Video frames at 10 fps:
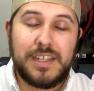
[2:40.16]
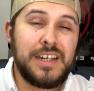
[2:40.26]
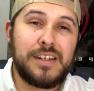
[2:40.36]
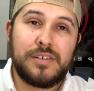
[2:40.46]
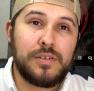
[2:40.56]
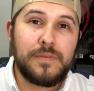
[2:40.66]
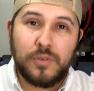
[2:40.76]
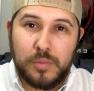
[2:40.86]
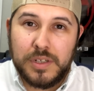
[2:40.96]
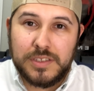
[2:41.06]
I don't know, four
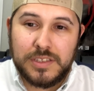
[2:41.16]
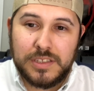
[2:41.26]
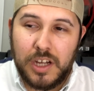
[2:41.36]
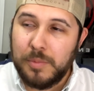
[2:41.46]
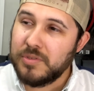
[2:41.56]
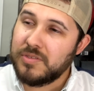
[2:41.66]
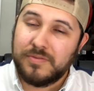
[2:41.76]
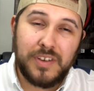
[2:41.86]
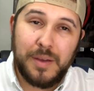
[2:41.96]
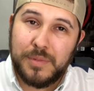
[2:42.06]
months, almost
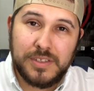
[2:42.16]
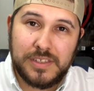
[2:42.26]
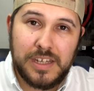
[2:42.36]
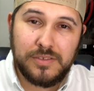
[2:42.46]
five months now